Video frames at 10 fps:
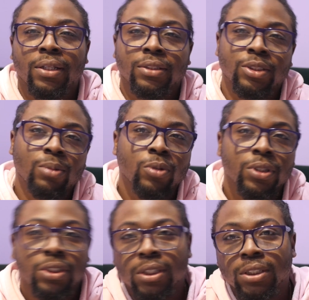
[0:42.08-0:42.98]

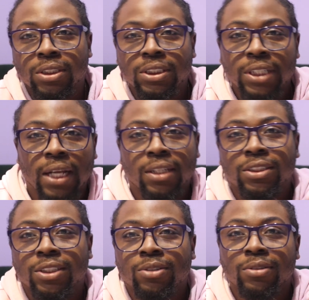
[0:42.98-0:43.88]
somewhat
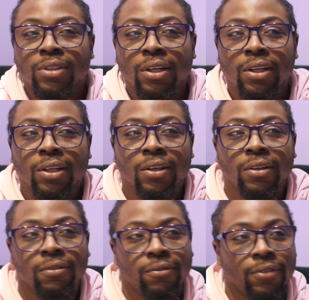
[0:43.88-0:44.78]
challenging
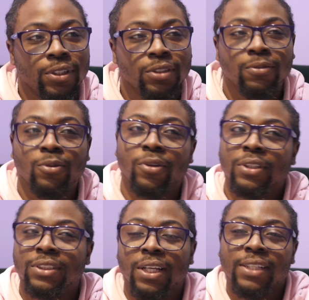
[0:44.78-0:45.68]
fish for the
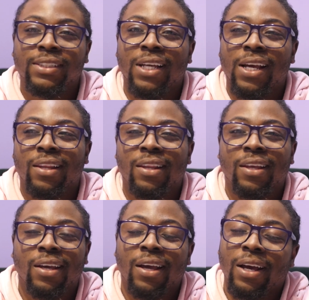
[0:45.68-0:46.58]
size tank
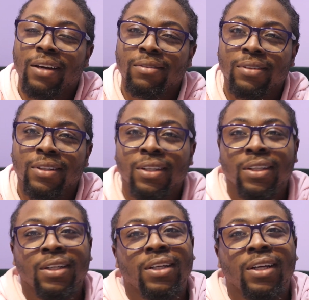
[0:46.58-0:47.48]
they have,
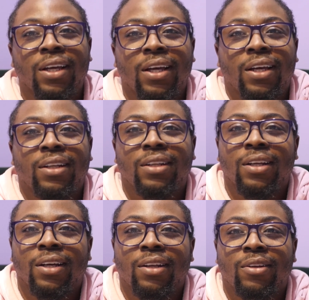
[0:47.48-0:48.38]
and
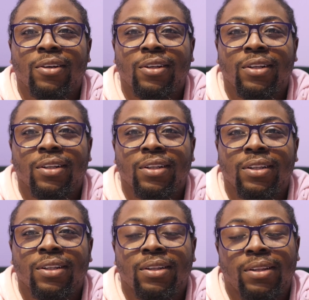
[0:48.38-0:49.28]
I thought,
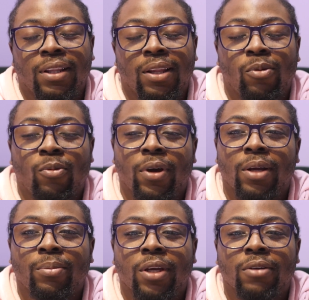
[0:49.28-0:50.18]
why
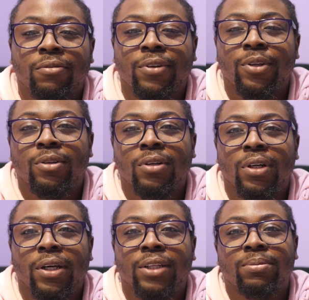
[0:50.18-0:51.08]
not make a video
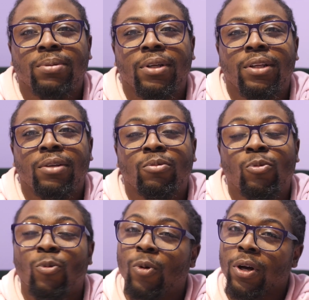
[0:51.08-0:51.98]

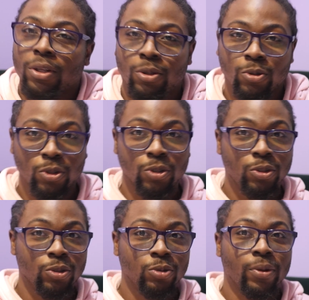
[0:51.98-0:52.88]
explaining what you could
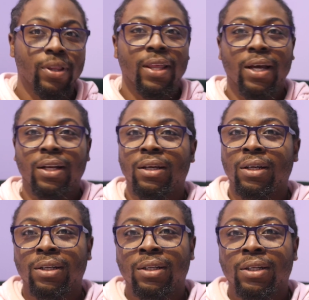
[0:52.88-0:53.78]
do with that
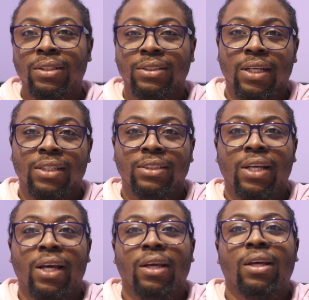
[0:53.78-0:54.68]
size
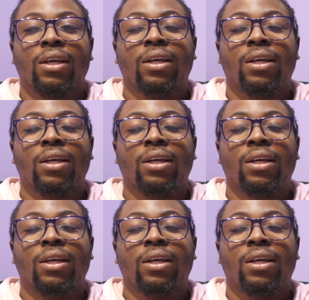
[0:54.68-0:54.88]
tank,